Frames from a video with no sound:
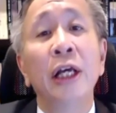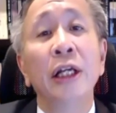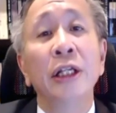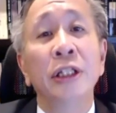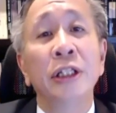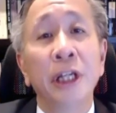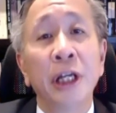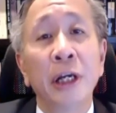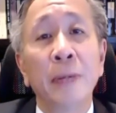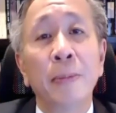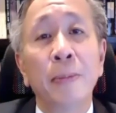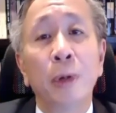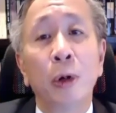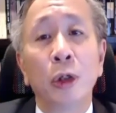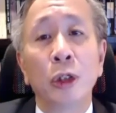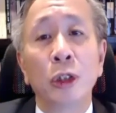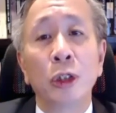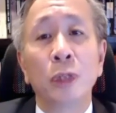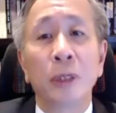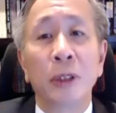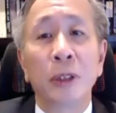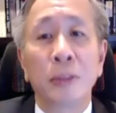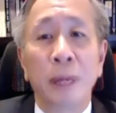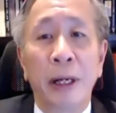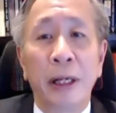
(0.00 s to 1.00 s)
Singapore's
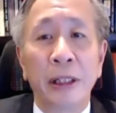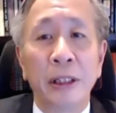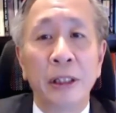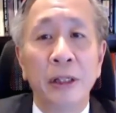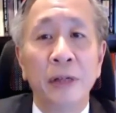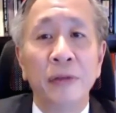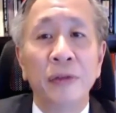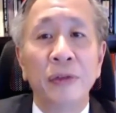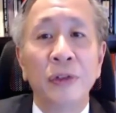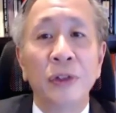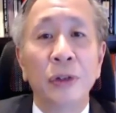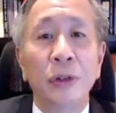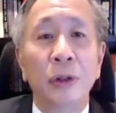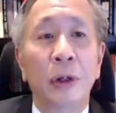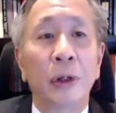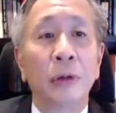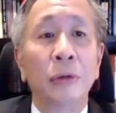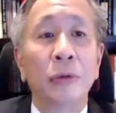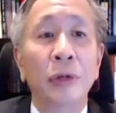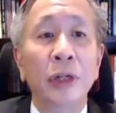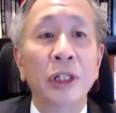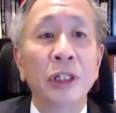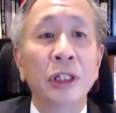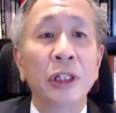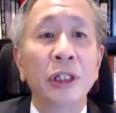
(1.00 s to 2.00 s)
perspectives on
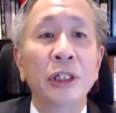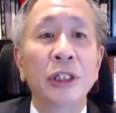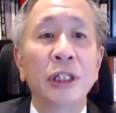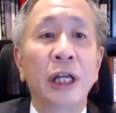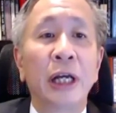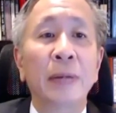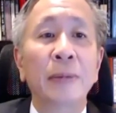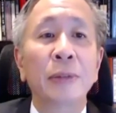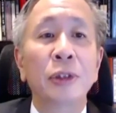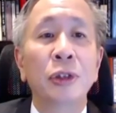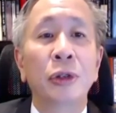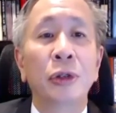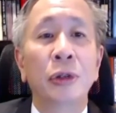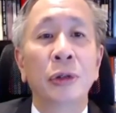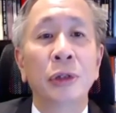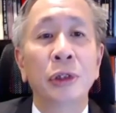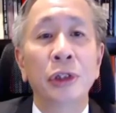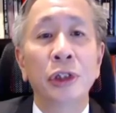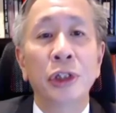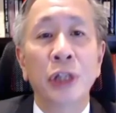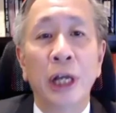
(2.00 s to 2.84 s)
recent cybersecurity